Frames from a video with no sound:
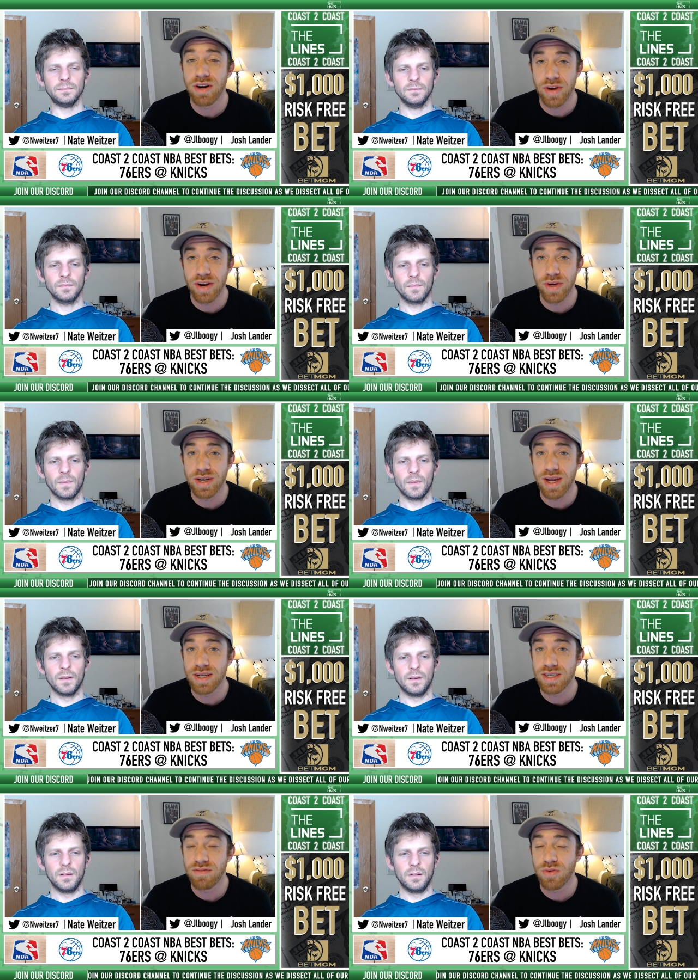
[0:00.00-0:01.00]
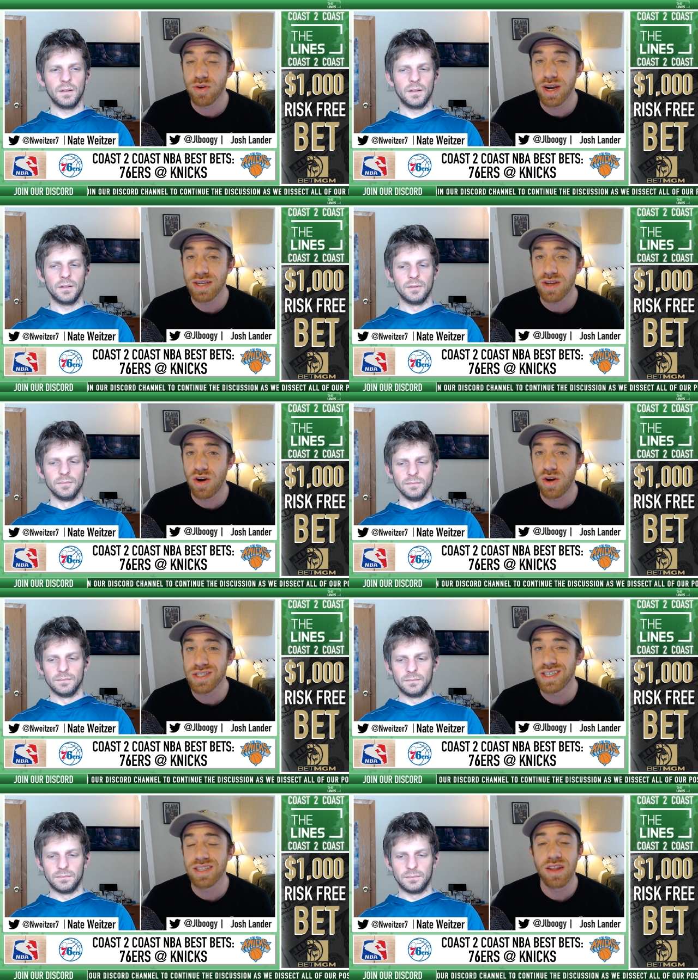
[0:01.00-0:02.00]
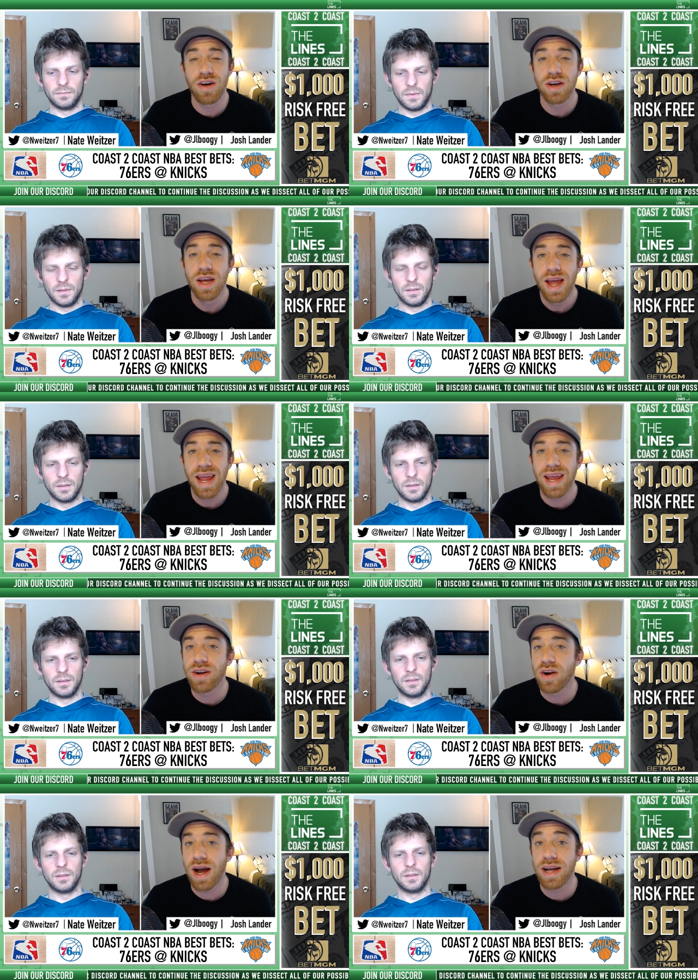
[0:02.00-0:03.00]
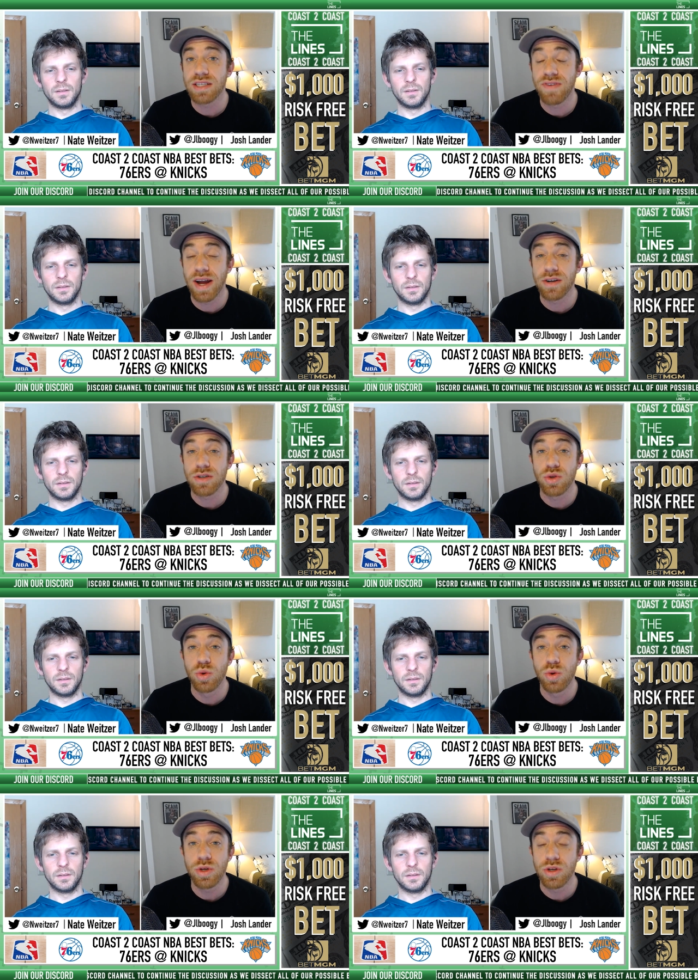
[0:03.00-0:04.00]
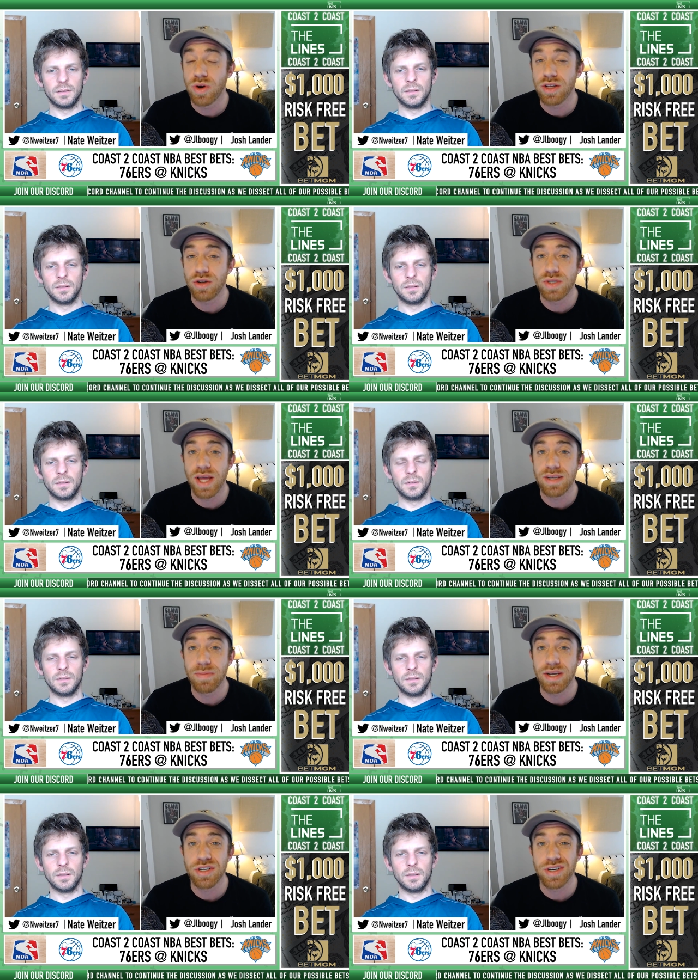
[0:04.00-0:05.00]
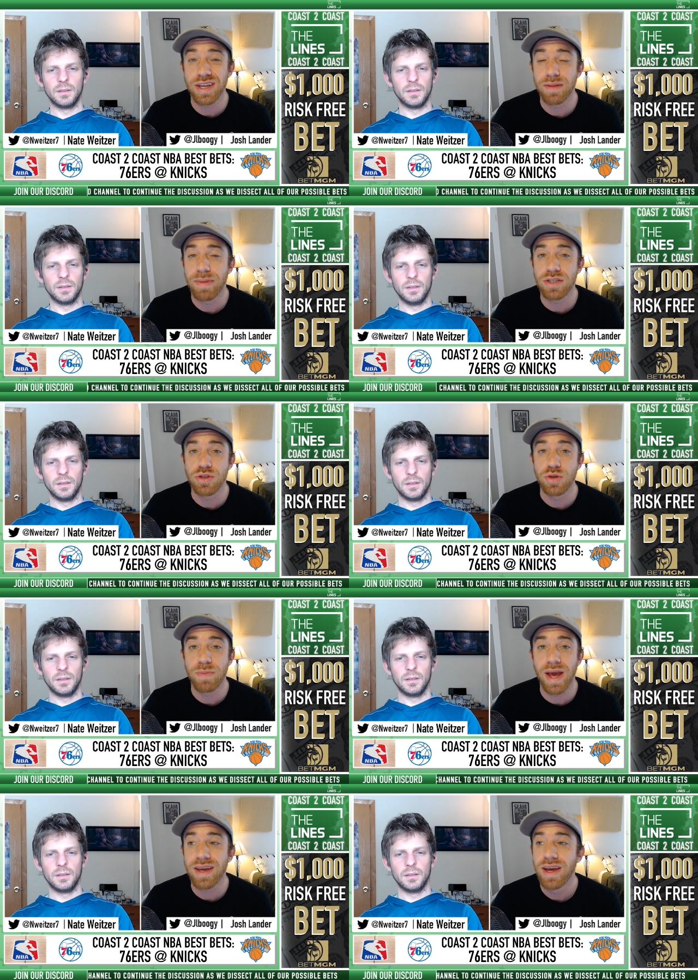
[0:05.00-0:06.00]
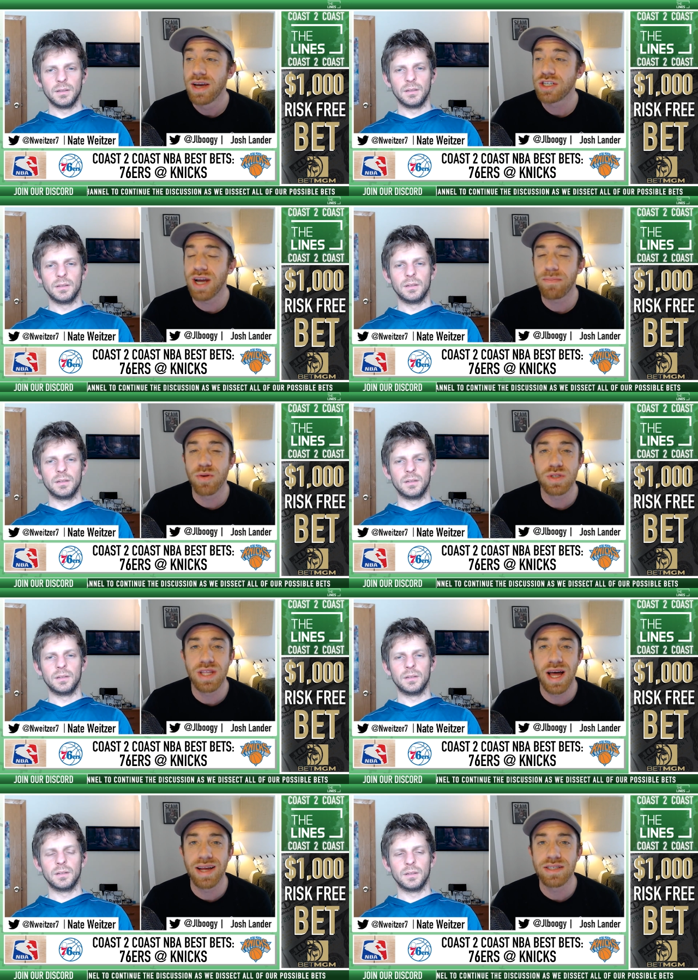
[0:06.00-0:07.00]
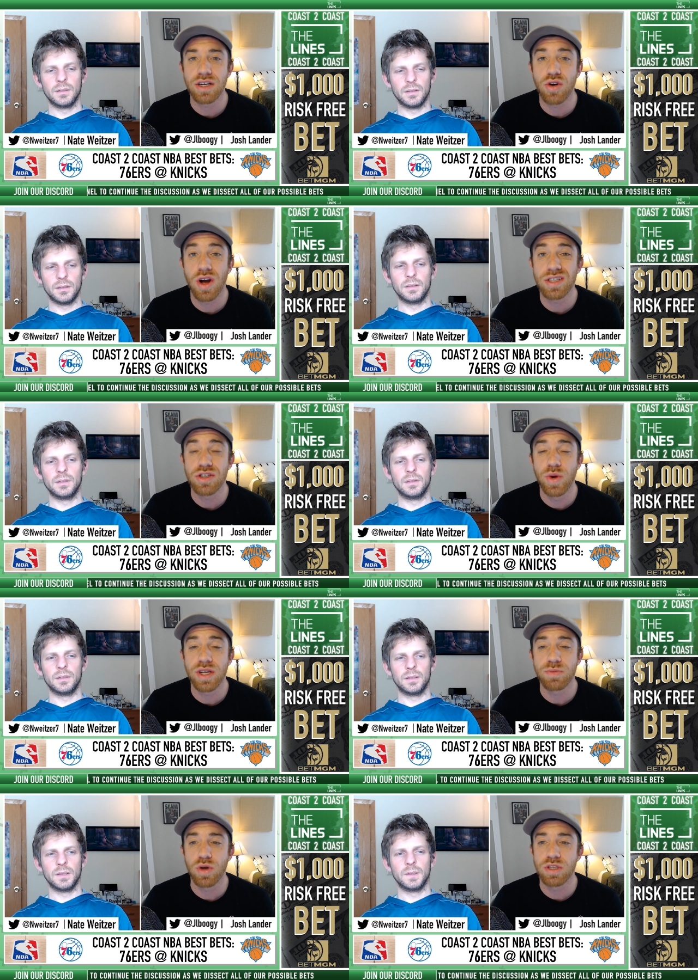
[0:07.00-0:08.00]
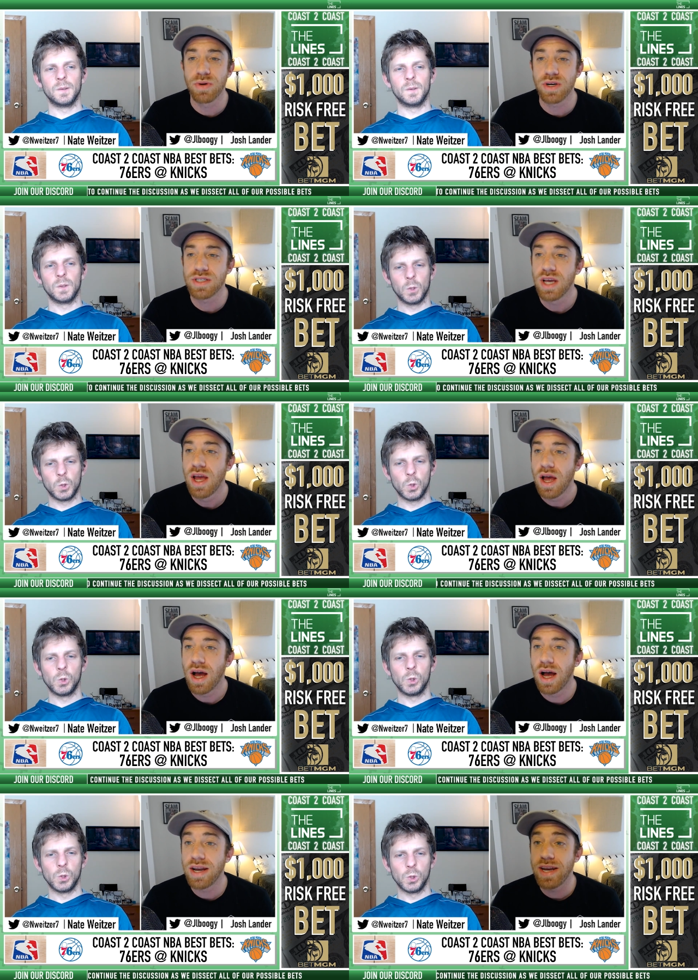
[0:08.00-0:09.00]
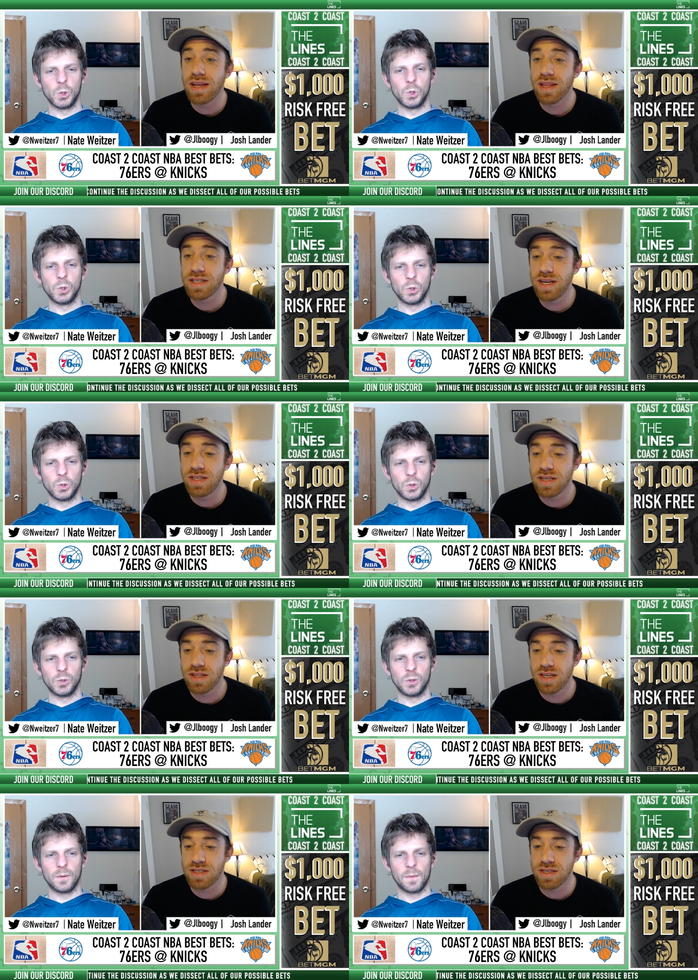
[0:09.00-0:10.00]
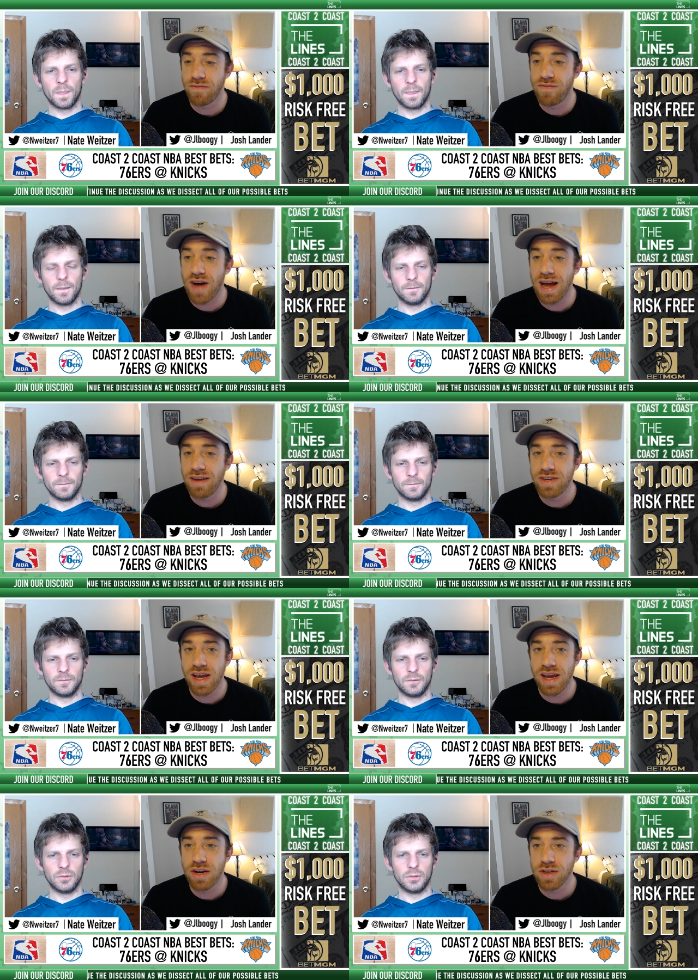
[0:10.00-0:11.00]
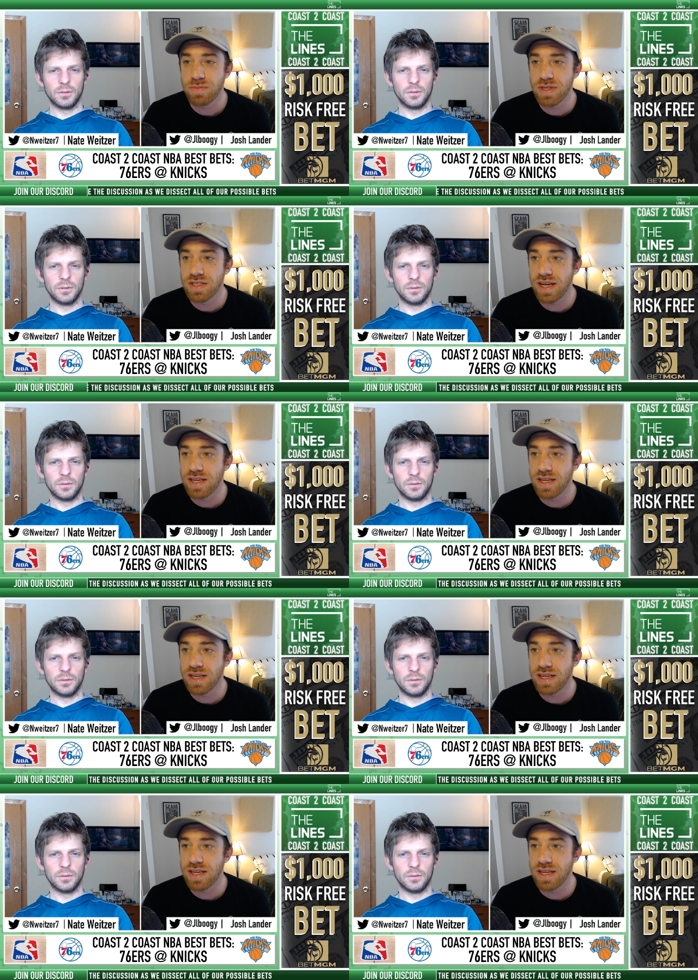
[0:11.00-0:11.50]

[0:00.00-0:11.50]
Speaker 1: our great written content for you guys all season long and our odds finder tool. You can go ahead and use that to make sure you're getting the best juice back. Shop those lines across U.S. sports books. Uh, Nate, let's get into this five day Christmas